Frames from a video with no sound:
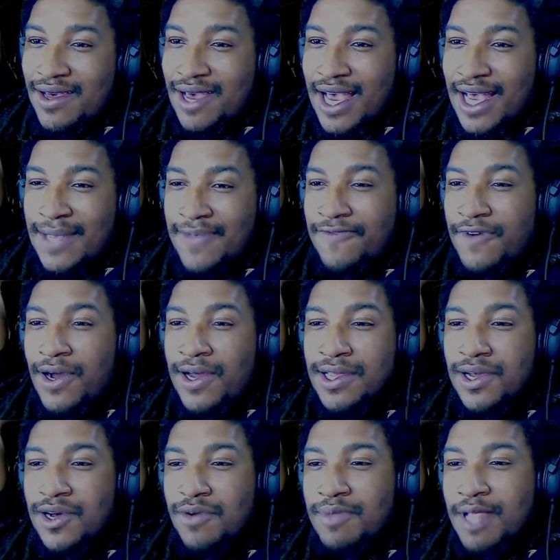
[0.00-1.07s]
as far as
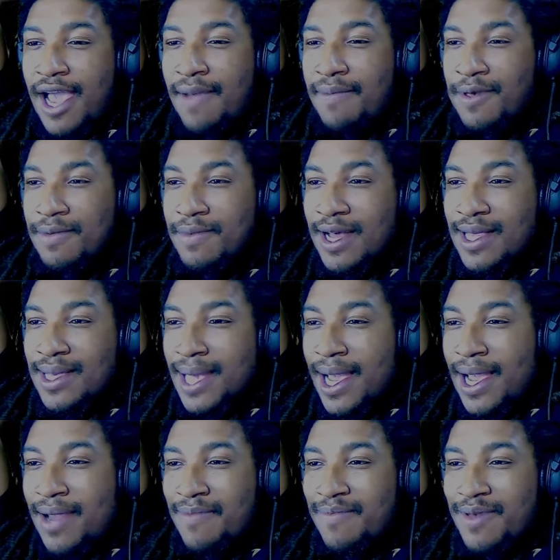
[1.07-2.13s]
go, black people,
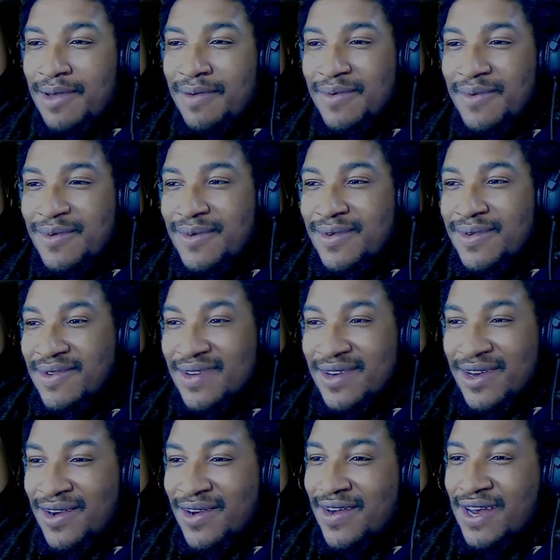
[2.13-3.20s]
Italian people
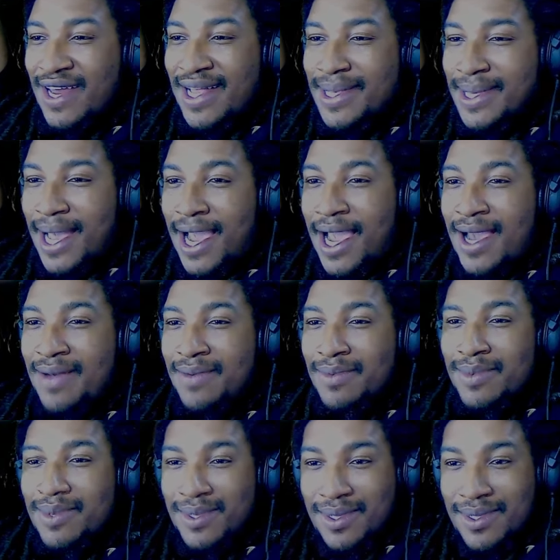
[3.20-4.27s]
during that time,
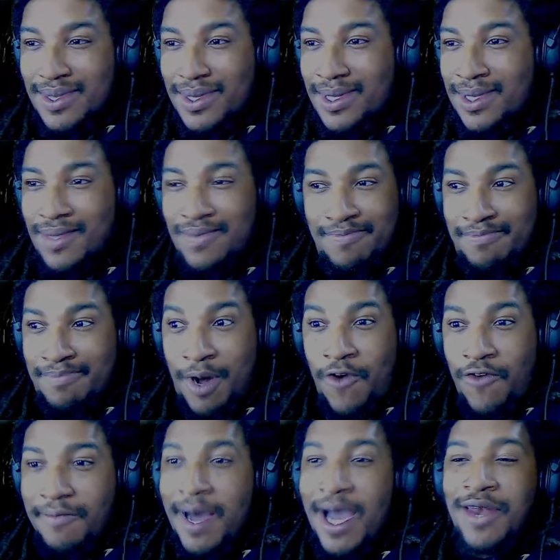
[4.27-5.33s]

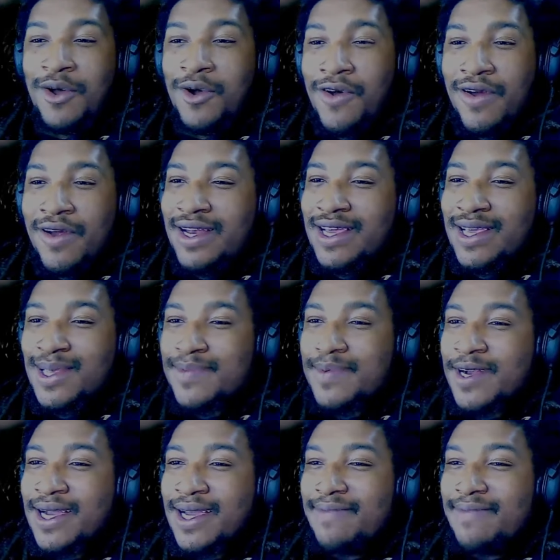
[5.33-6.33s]
both minorities, bro.